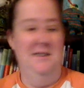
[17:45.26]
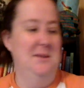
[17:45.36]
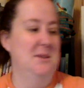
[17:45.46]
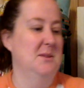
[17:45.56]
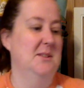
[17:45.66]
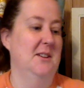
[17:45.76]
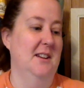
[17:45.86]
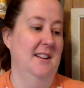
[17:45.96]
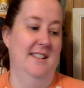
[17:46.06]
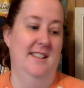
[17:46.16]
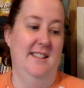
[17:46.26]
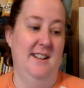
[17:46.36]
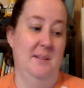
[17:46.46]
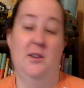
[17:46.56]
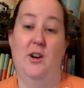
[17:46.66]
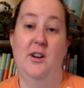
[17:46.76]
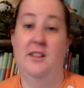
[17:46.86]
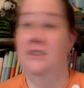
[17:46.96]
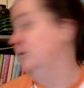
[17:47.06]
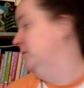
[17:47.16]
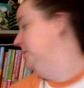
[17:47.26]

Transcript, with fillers: Which was good, because I said, I'm sorry, these are for